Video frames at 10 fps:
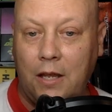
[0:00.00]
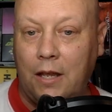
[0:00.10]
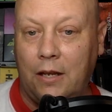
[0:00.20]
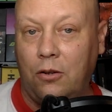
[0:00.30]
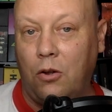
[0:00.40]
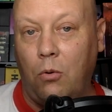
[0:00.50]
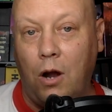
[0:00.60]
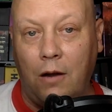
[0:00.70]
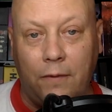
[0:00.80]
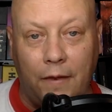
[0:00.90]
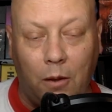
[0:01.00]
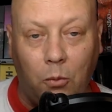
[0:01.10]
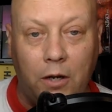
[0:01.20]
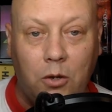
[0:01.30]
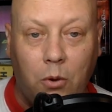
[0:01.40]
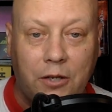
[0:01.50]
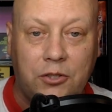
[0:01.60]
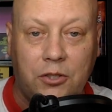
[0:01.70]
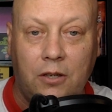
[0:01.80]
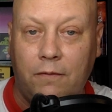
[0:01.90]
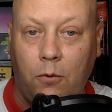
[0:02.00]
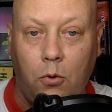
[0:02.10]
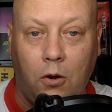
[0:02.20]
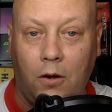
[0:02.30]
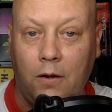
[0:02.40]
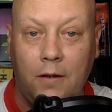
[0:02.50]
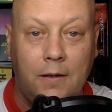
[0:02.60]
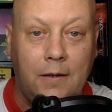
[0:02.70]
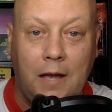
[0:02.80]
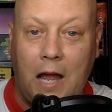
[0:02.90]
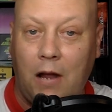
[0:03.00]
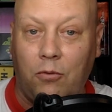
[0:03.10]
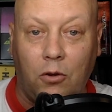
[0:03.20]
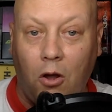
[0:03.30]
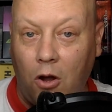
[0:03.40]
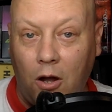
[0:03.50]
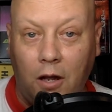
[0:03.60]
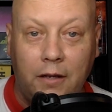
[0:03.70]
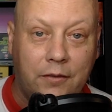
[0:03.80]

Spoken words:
and he'll go off on that one question for however long.